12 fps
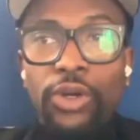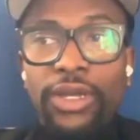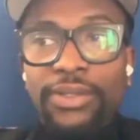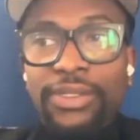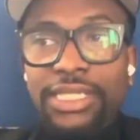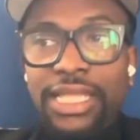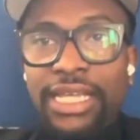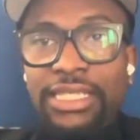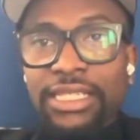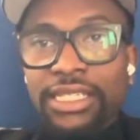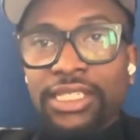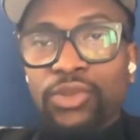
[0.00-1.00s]
it's like
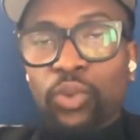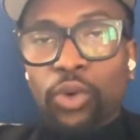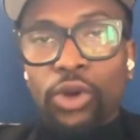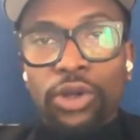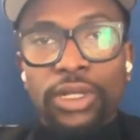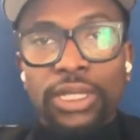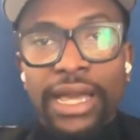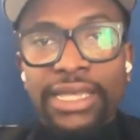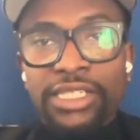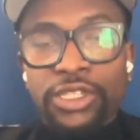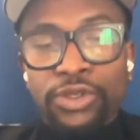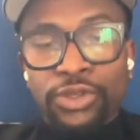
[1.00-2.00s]
this world
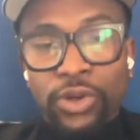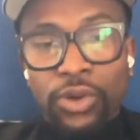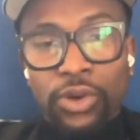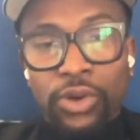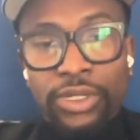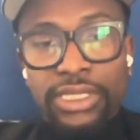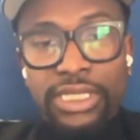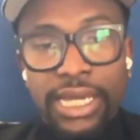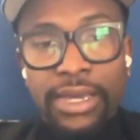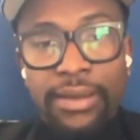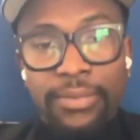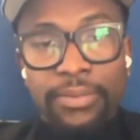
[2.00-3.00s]
class youth chorus
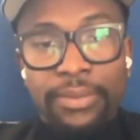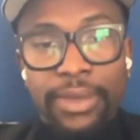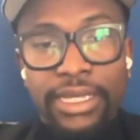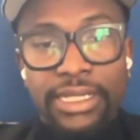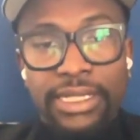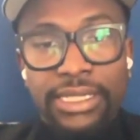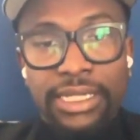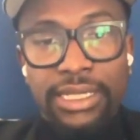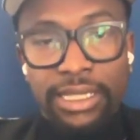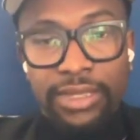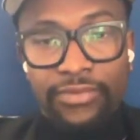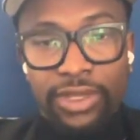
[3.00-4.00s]
um, based in
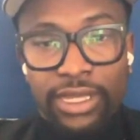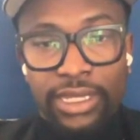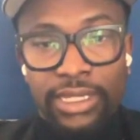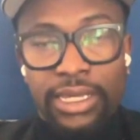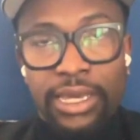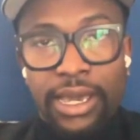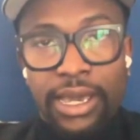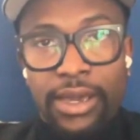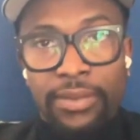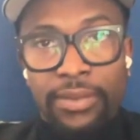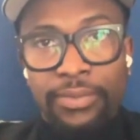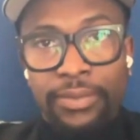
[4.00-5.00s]
Cleveland.
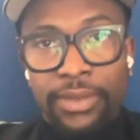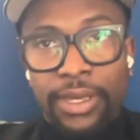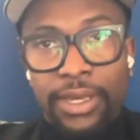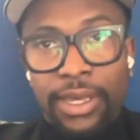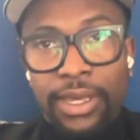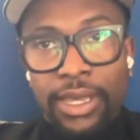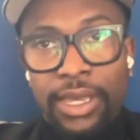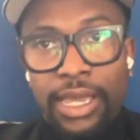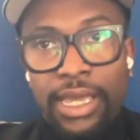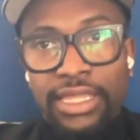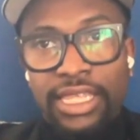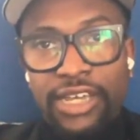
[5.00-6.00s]
Um,
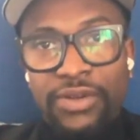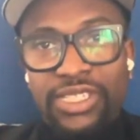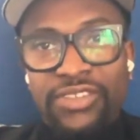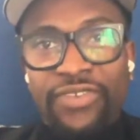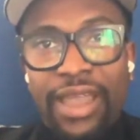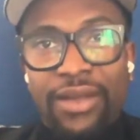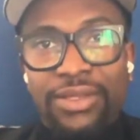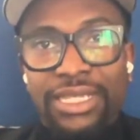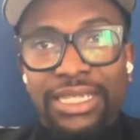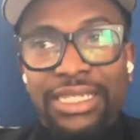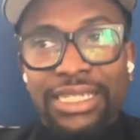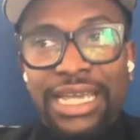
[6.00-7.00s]
think it was
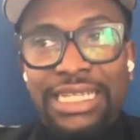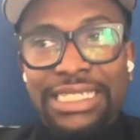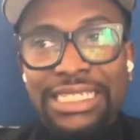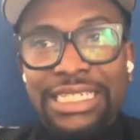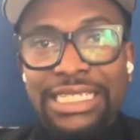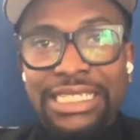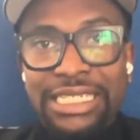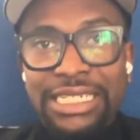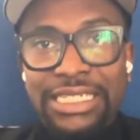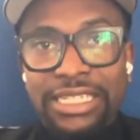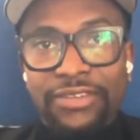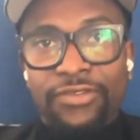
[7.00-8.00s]
founded in
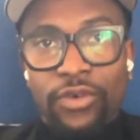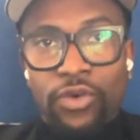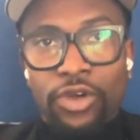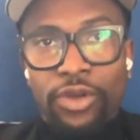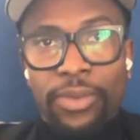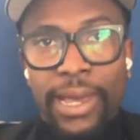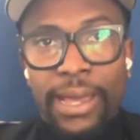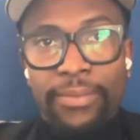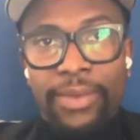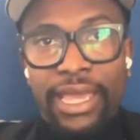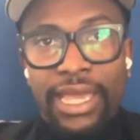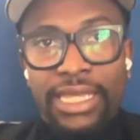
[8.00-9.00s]
1964 by a
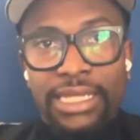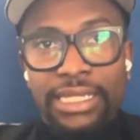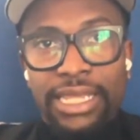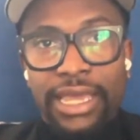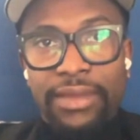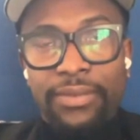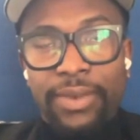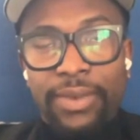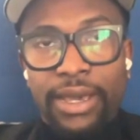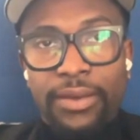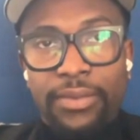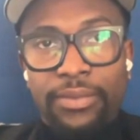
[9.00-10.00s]
man named
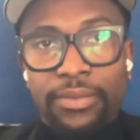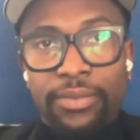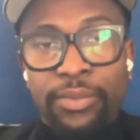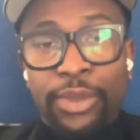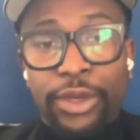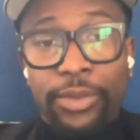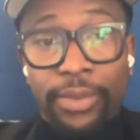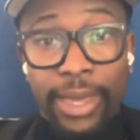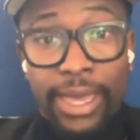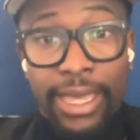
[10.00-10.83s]
um, Bill Boehm.